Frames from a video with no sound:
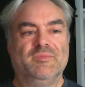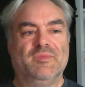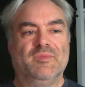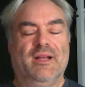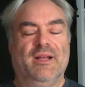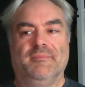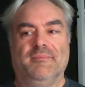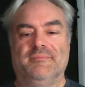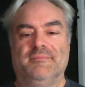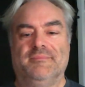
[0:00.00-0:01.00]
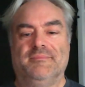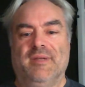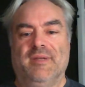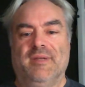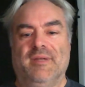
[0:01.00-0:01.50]
I
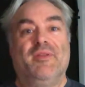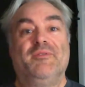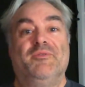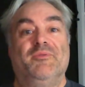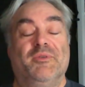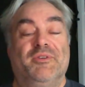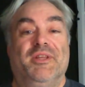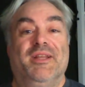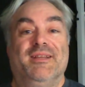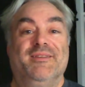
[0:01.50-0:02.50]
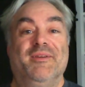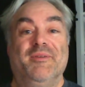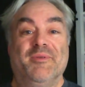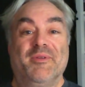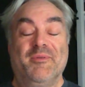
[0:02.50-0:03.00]
mean, for those watching this who don't
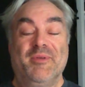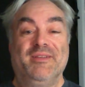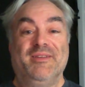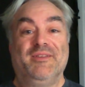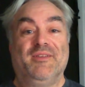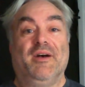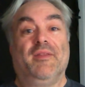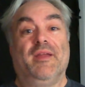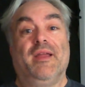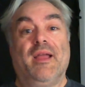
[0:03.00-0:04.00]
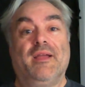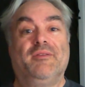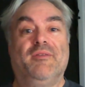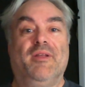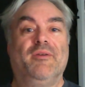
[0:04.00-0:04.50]
know what the 3 C's are, they're
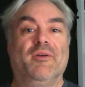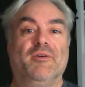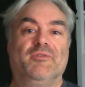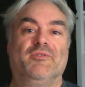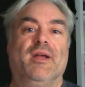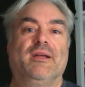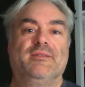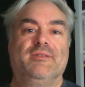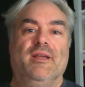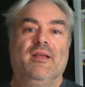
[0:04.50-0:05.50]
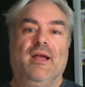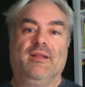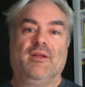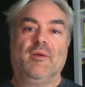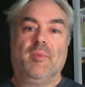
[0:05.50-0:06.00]
cash flow, contracts,
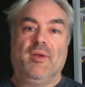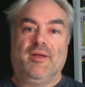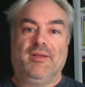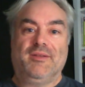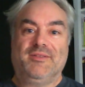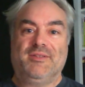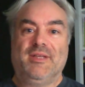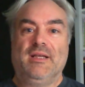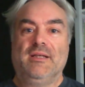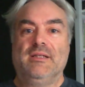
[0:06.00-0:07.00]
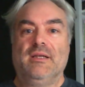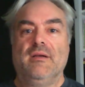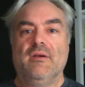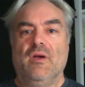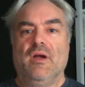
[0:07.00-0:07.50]
and compliance.
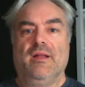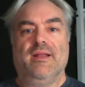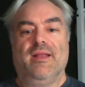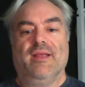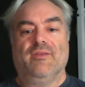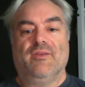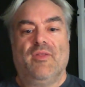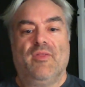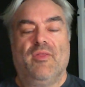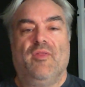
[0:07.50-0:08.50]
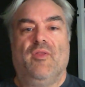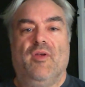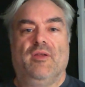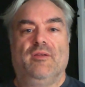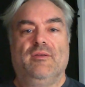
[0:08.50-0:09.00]
And then there's a
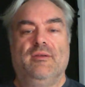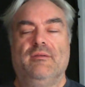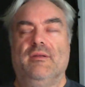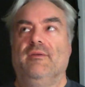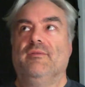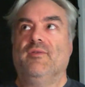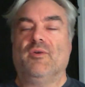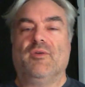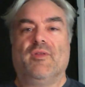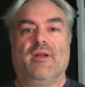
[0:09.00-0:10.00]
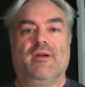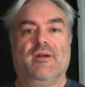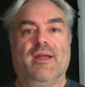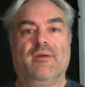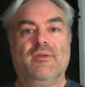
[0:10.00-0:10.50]
fourth, I can't
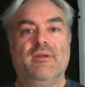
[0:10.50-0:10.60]
count.